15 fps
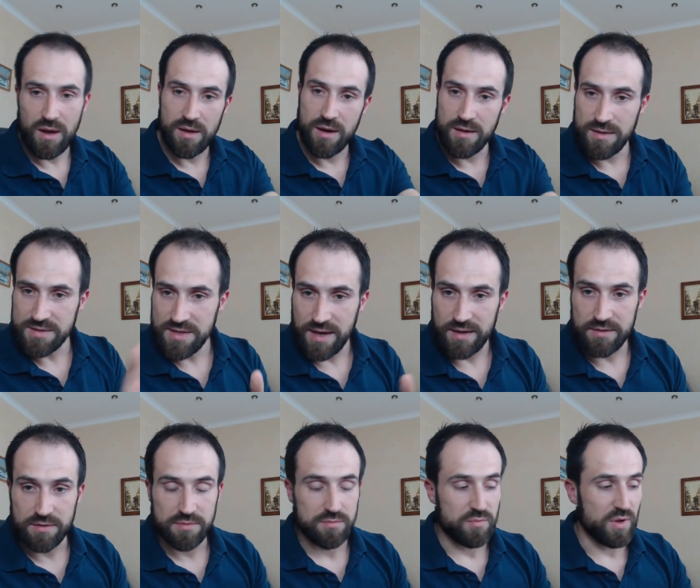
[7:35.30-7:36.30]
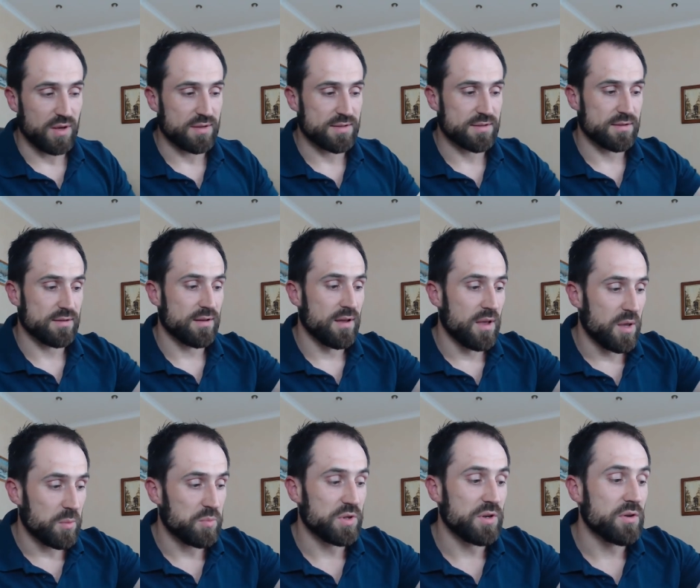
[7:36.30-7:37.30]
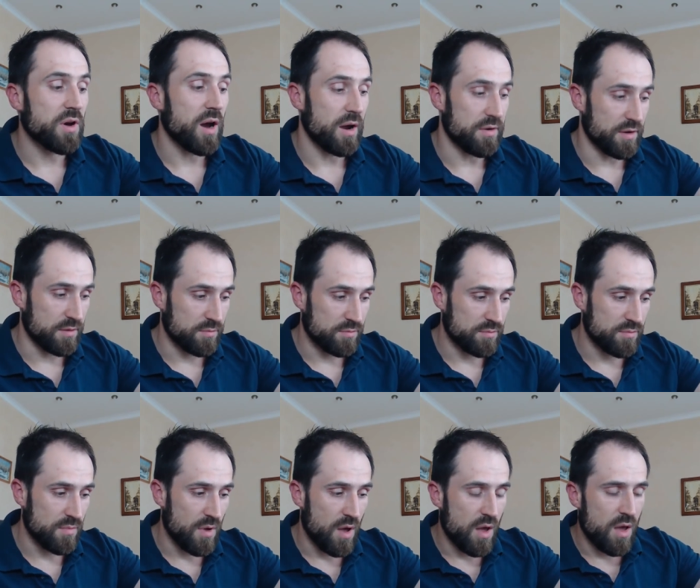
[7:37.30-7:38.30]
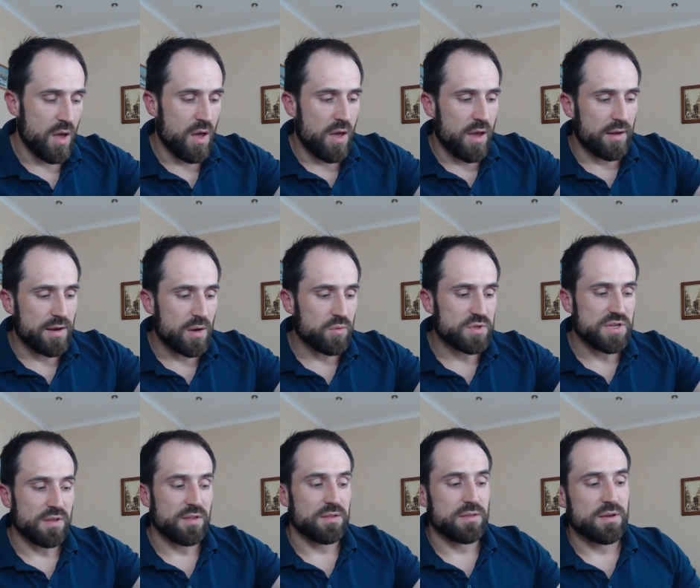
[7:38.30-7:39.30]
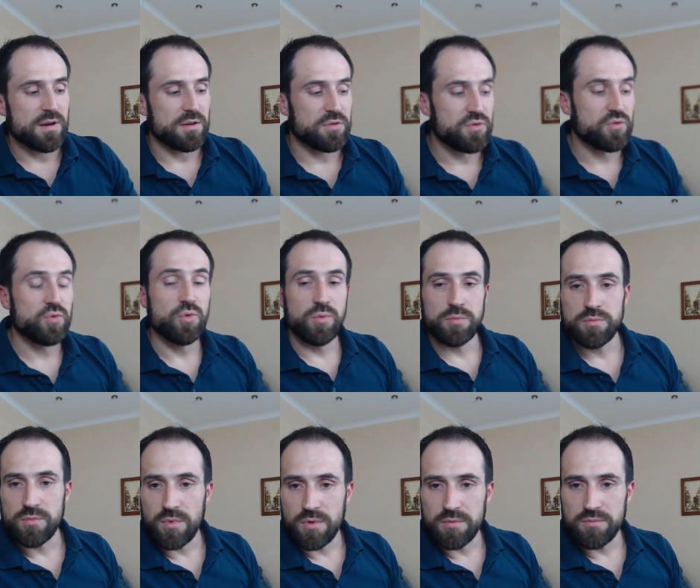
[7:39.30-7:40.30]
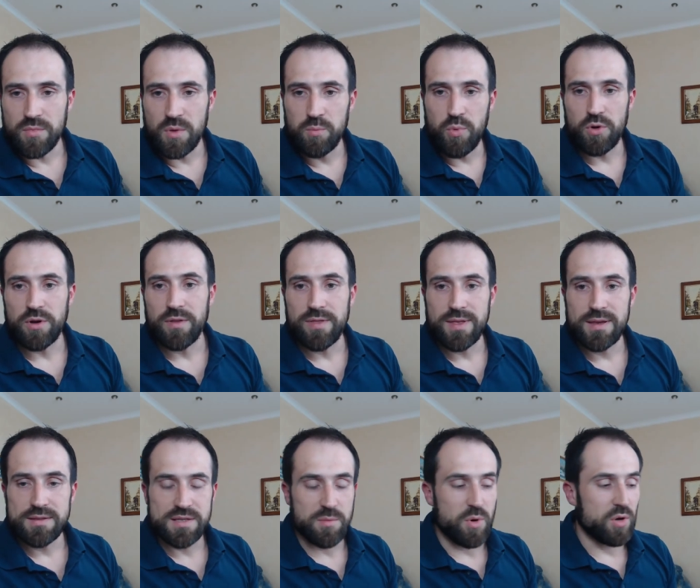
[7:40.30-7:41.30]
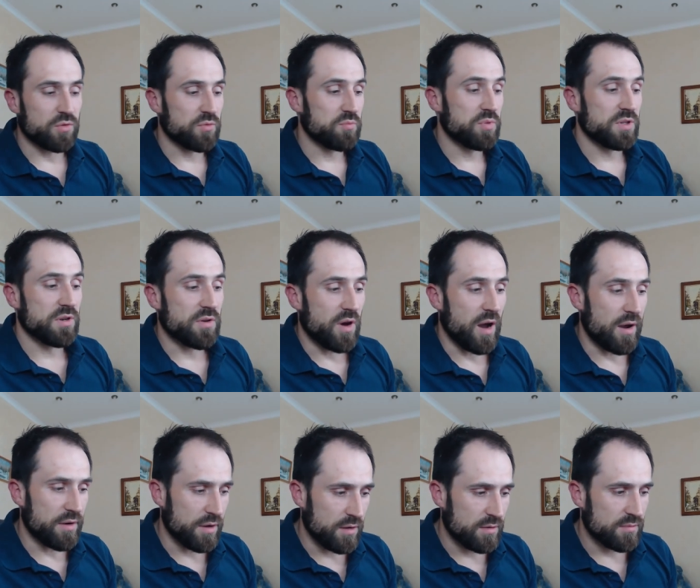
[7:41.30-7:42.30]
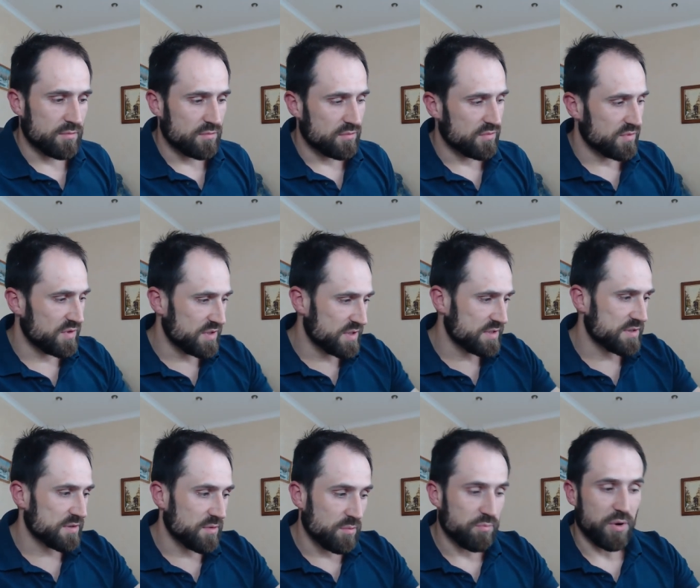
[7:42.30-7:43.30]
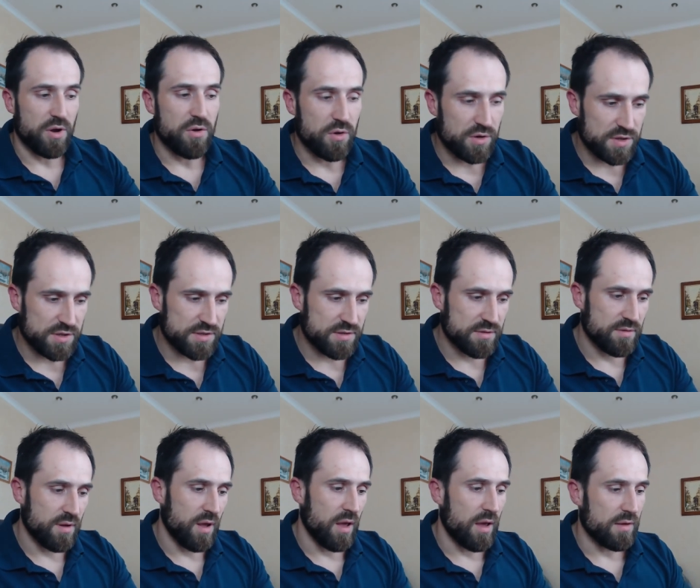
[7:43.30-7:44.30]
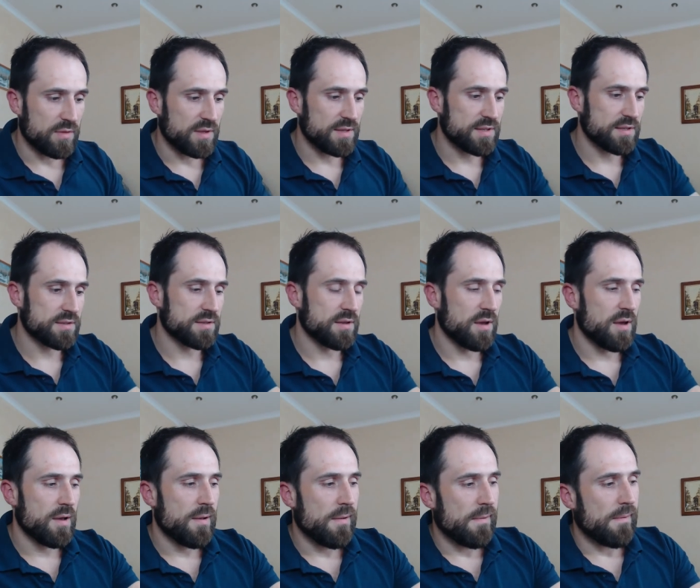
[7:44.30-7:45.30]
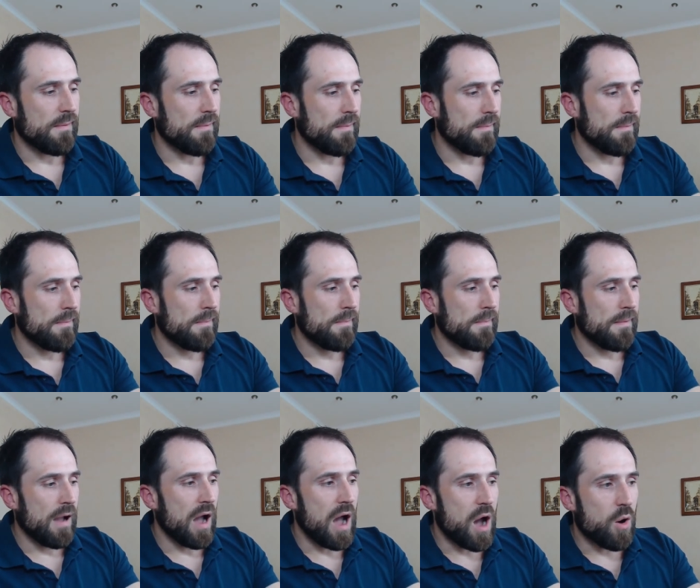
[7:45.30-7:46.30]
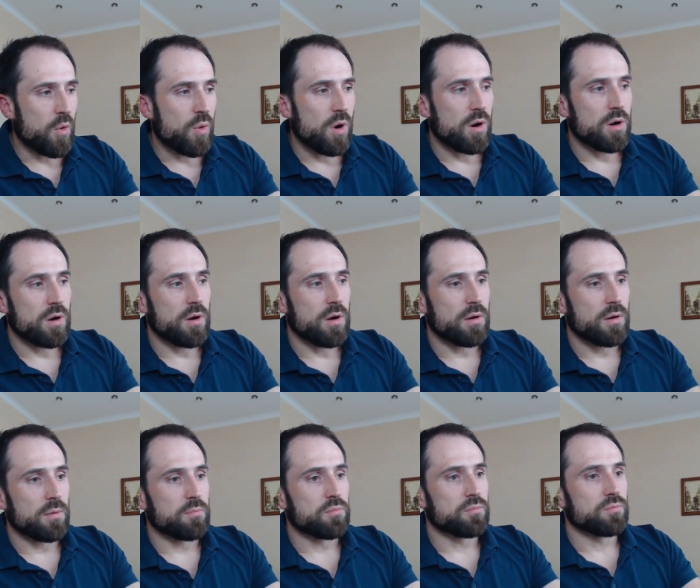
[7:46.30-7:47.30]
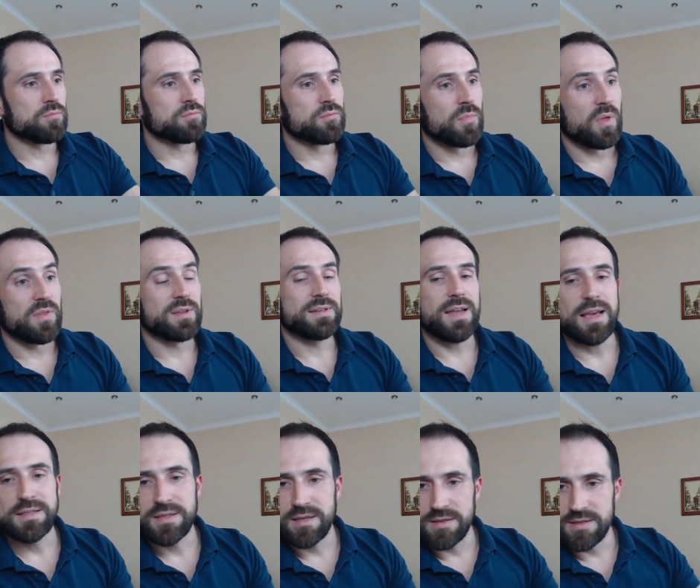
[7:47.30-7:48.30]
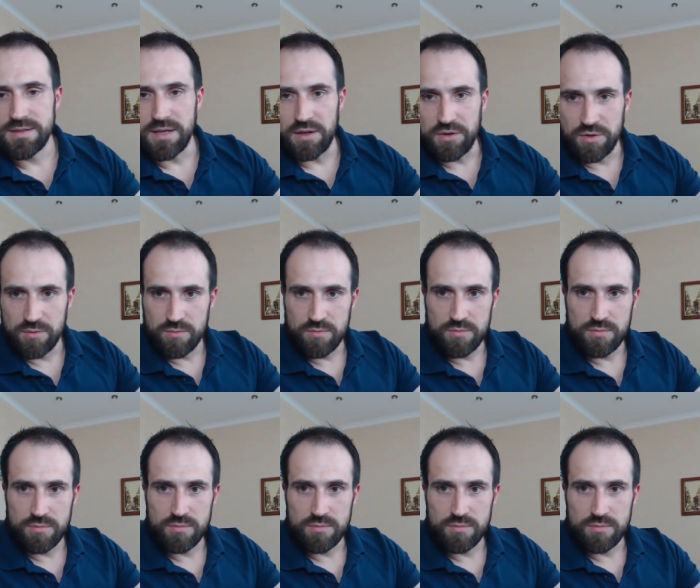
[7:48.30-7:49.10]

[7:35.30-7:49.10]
Another side is uh, being in a hurry. And I would say that there are two important things about being in a hurry. This is priorities, and this is uh, how um, the task is set.